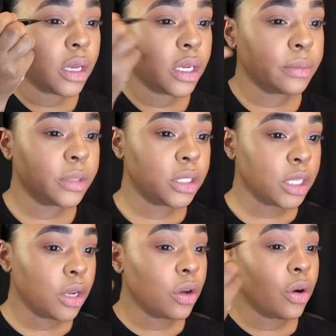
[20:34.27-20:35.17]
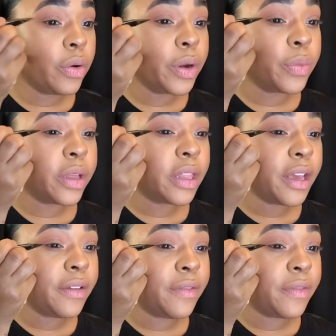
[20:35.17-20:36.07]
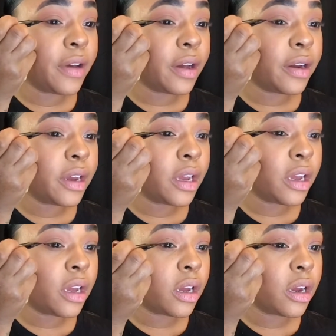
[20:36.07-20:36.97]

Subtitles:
And I'm just going to go in with a very